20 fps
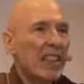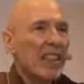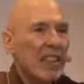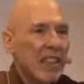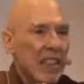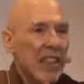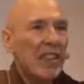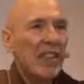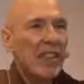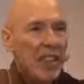
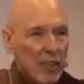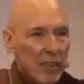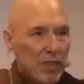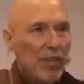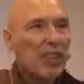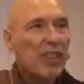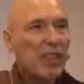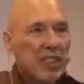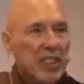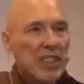and these
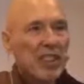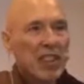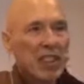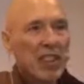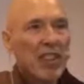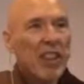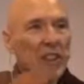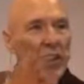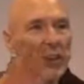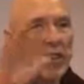verses are
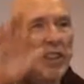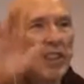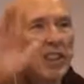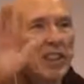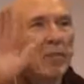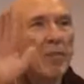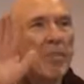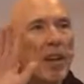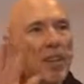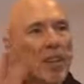included
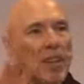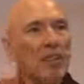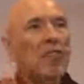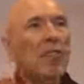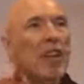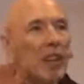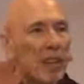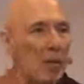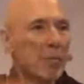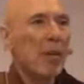amongst
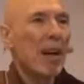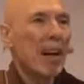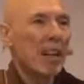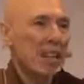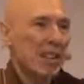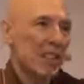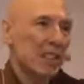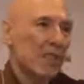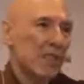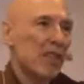
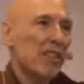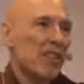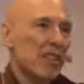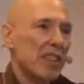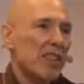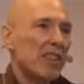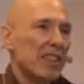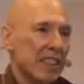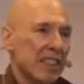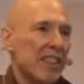Ratthapala's
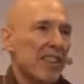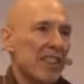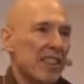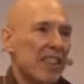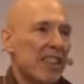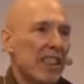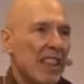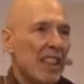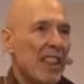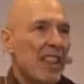verses there.
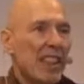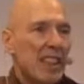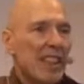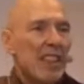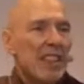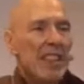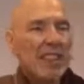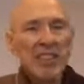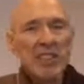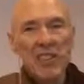
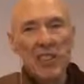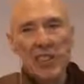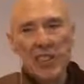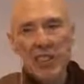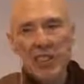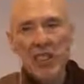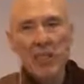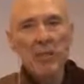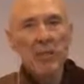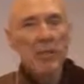So there
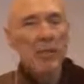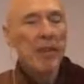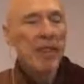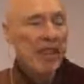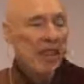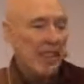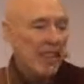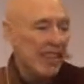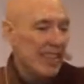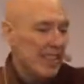seems to be
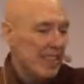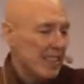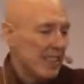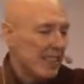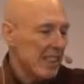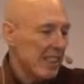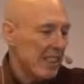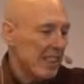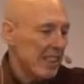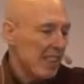at
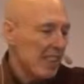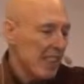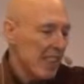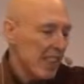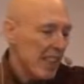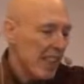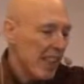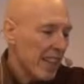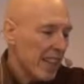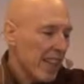least
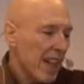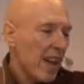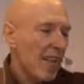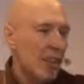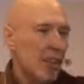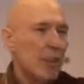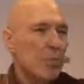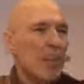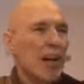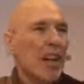a
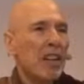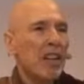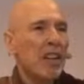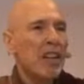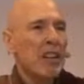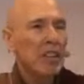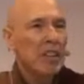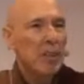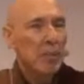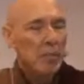
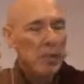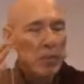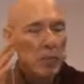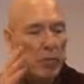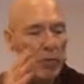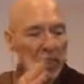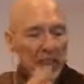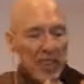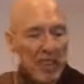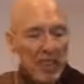correspondence
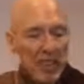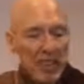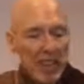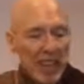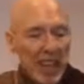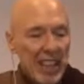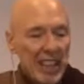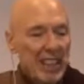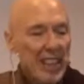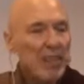between the
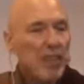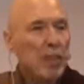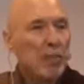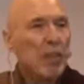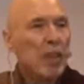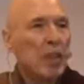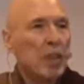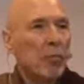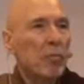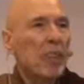text of the
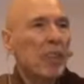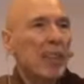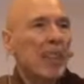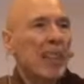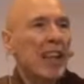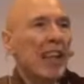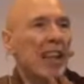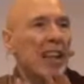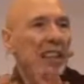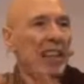Majjhima
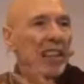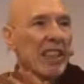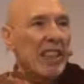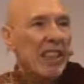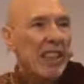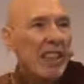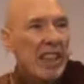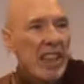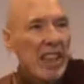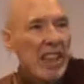Nikaya
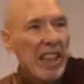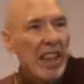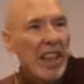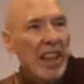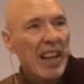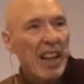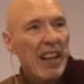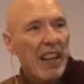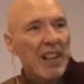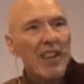
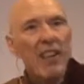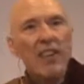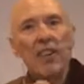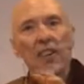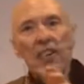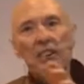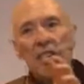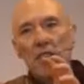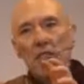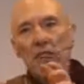and
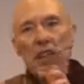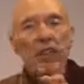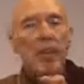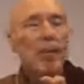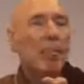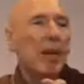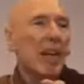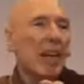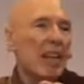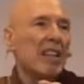
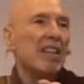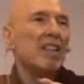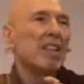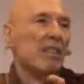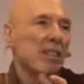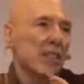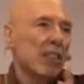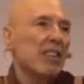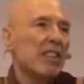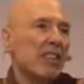
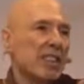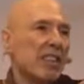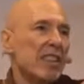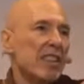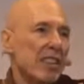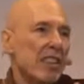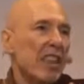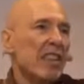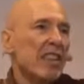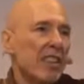Ratthapala's
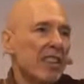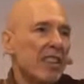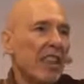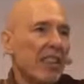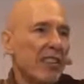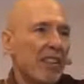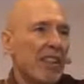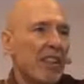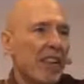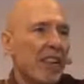verses in the
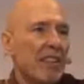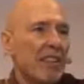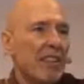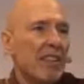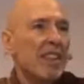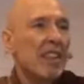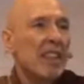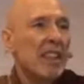Therigatha.